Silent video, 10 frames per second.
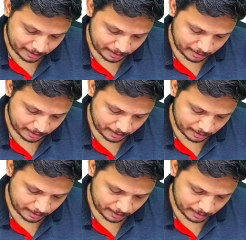
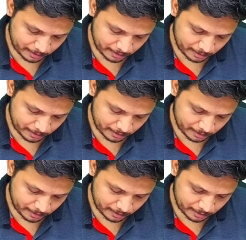
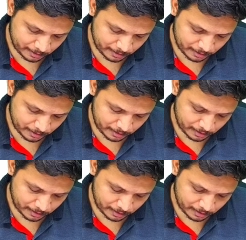(no one is talking)